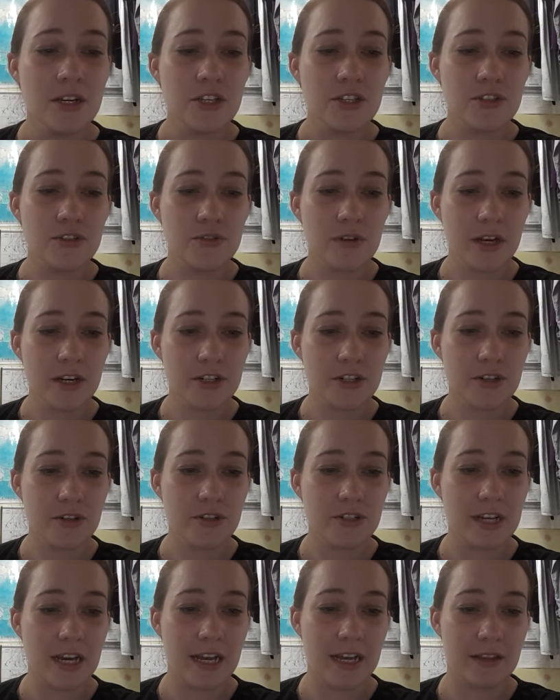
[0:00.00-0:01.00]
Structure,
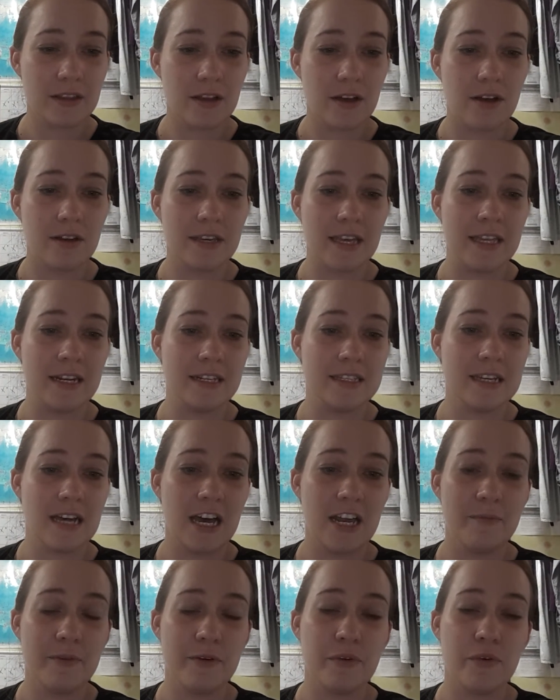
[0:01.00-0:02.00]
dialogue, and
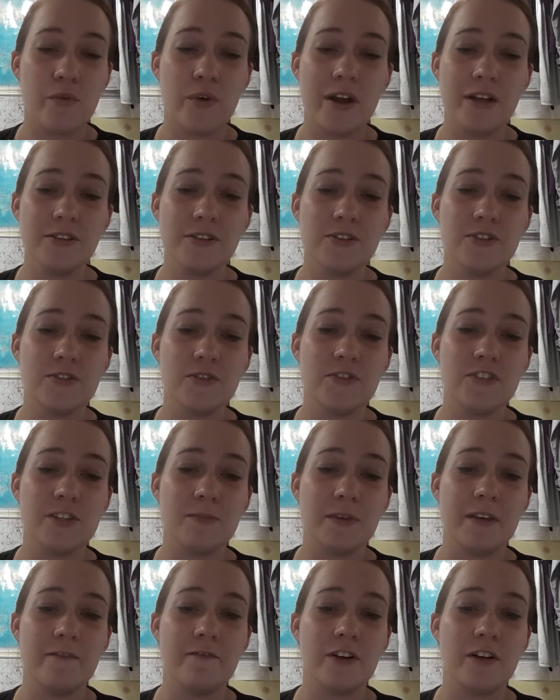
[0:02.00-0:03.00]
autonomy requires the students to
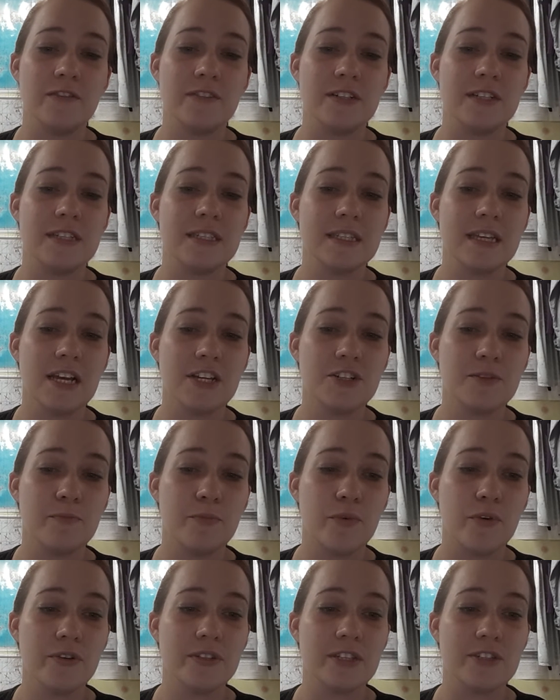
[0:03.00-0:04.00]
be involved in discussion
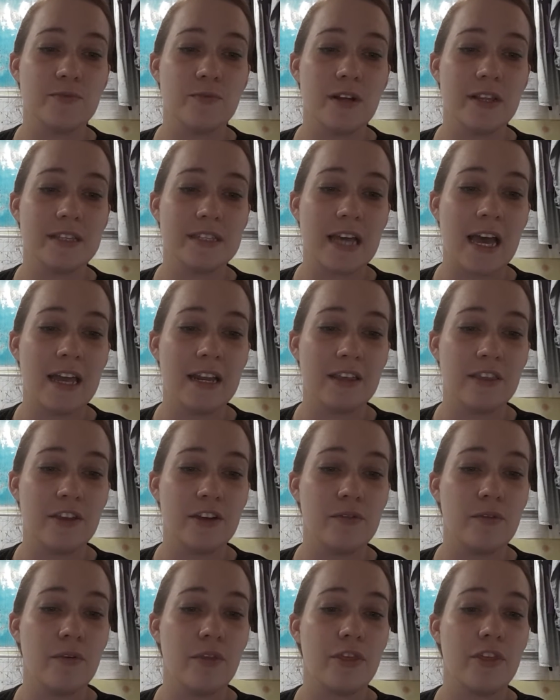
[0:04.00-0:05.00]
boards as well as adding
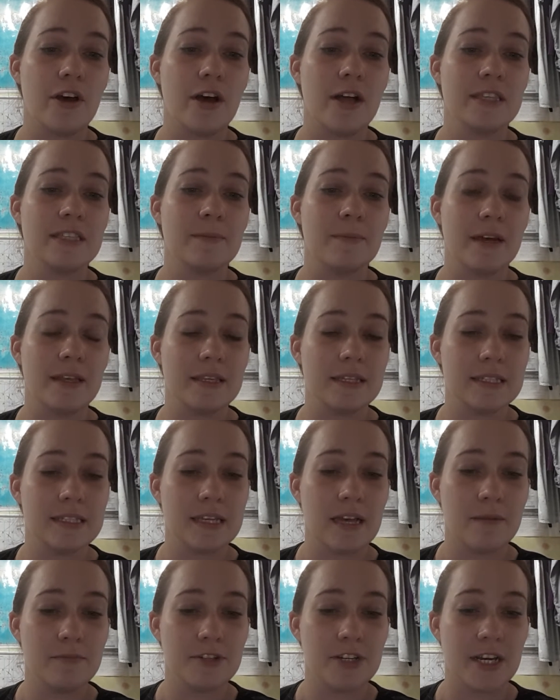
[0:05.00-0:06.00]
their own thoughts about the
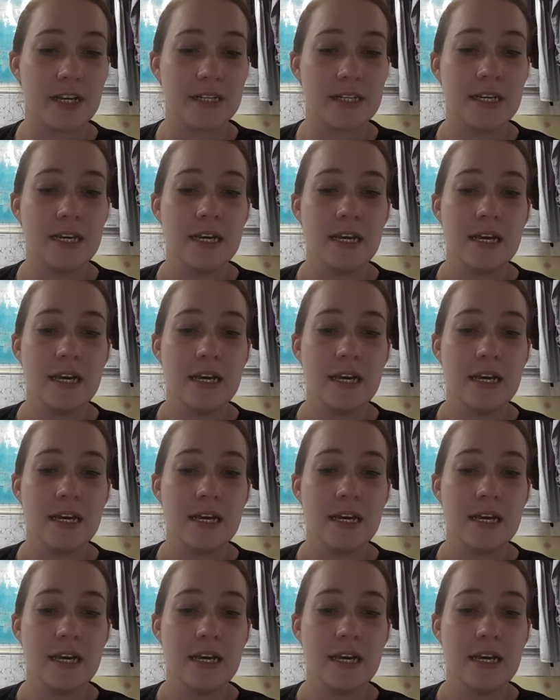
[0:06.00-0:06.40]
subject.